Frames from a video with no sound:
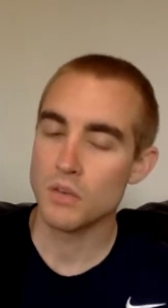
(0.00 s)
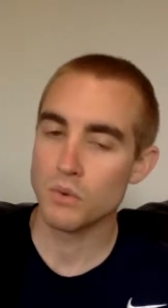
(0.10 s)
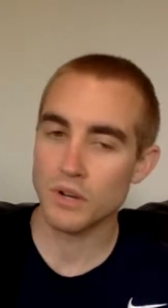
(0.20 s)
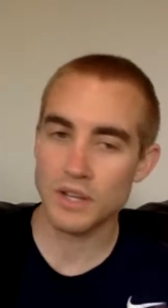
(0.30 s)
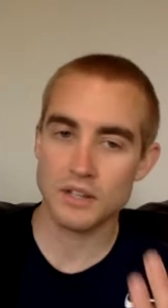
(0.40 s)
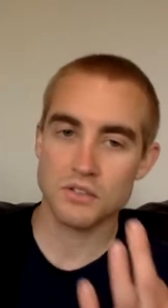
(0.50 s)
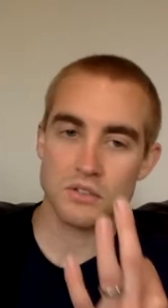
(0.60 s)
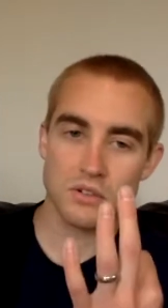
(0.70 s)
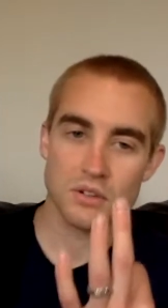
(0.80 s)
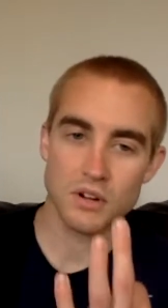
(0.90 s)
we're going to
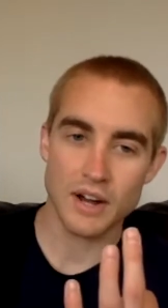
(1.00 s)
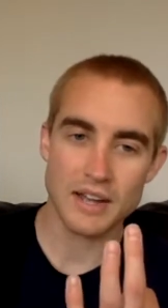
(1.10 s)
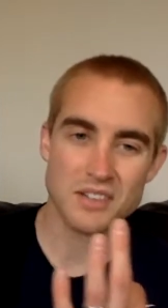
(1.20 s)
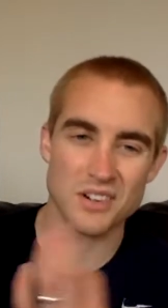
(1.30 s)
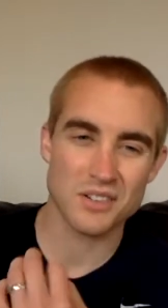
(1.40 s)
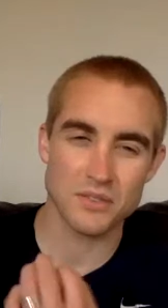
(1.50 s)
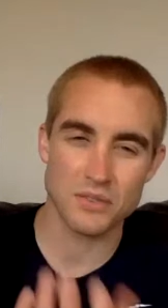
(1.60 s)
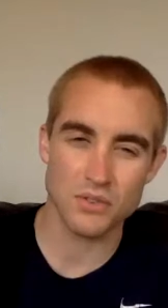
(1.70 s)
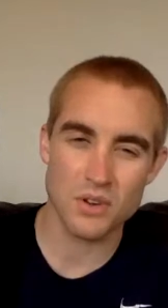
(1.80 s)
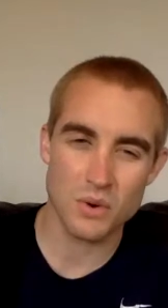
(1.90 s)
answer or ask ourselves
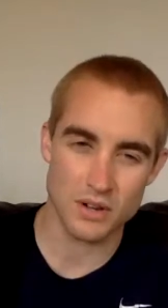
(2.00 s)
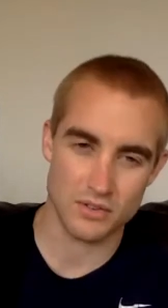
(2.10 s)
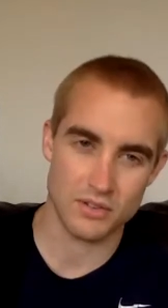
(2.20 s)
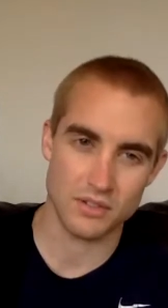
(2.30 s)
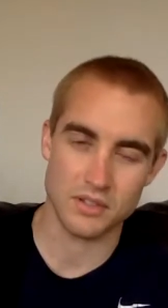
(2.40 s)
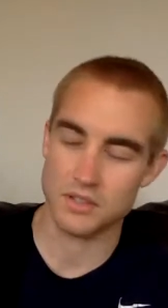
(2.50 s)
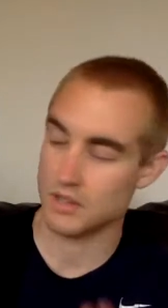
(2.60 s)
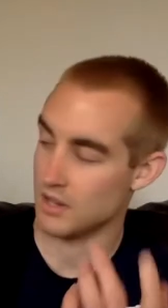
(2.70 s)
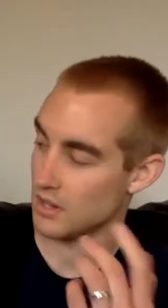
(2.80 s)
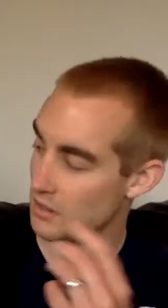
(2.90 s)
3 questions.
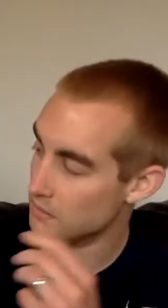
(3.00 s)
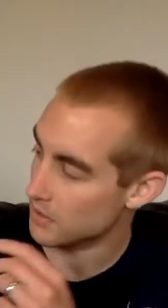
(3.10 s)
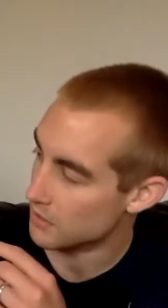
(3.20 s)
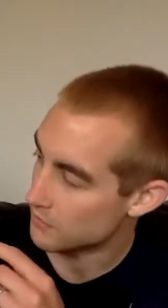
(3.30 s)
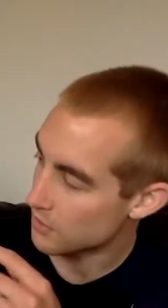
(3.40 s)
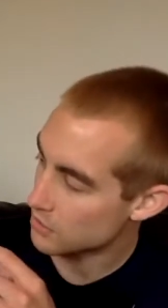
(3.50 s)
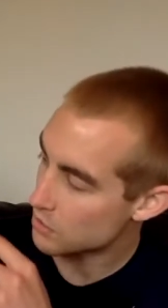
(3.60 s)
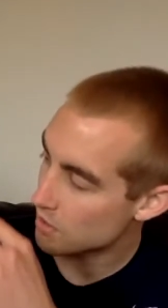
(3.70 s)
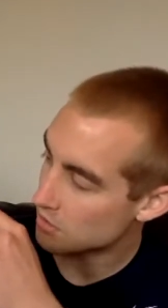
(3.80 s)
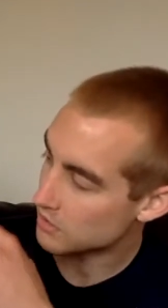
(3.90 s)
The
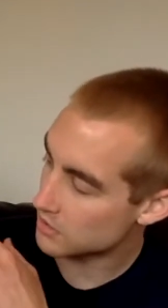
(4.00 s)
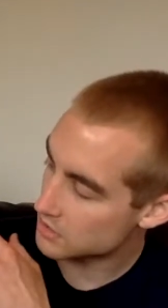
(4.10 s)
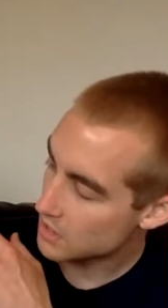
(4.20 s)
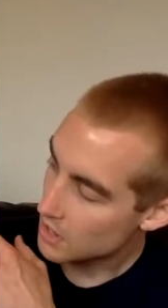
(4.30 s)
first question is,